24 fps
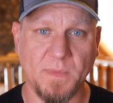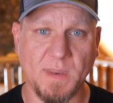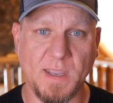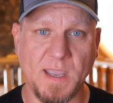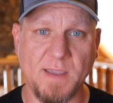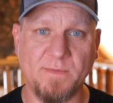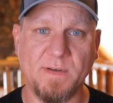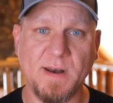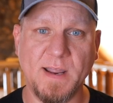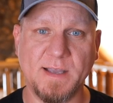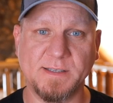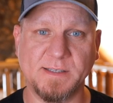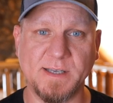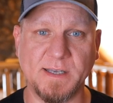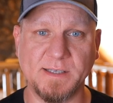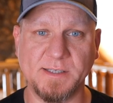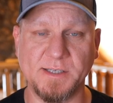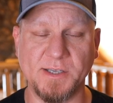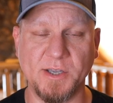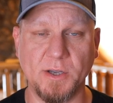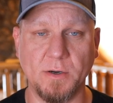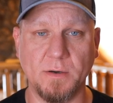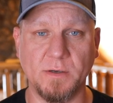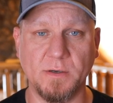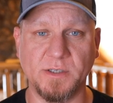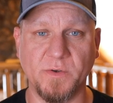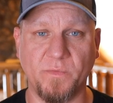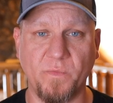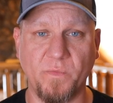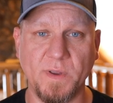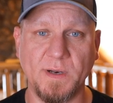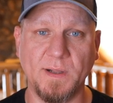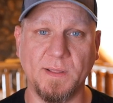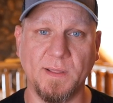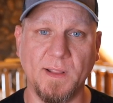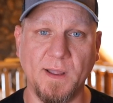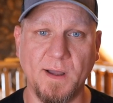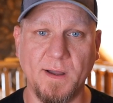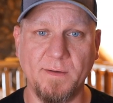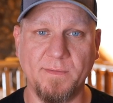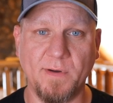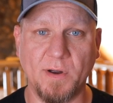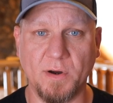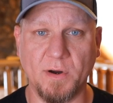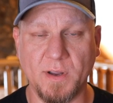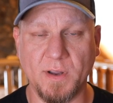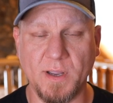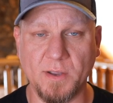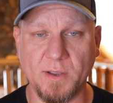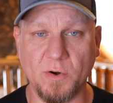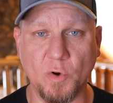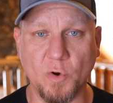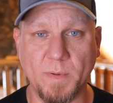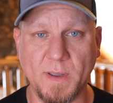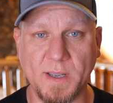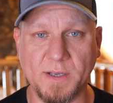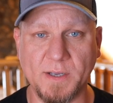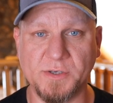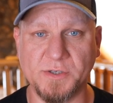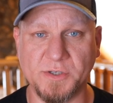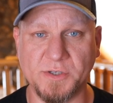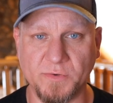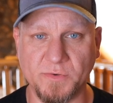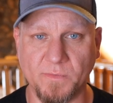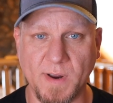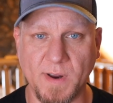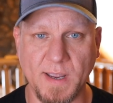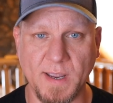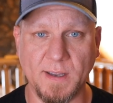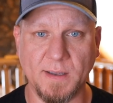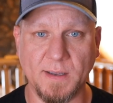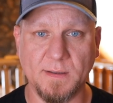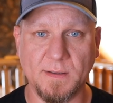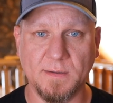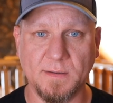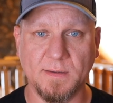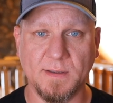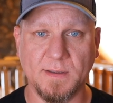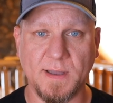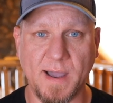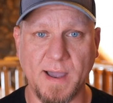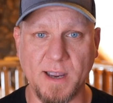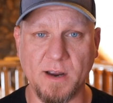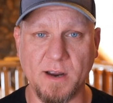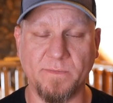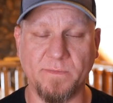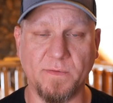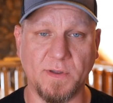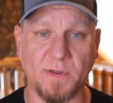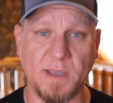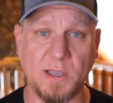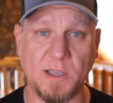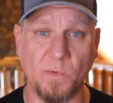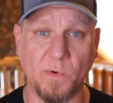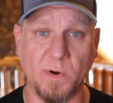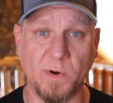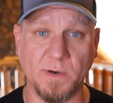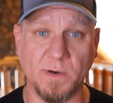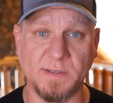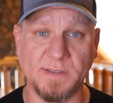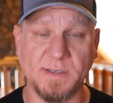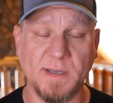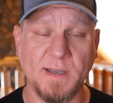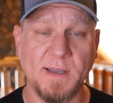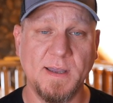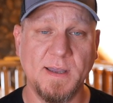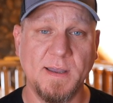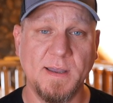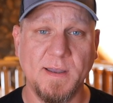even as SEOs, if we'd love our inner pages to rank higher for keywords,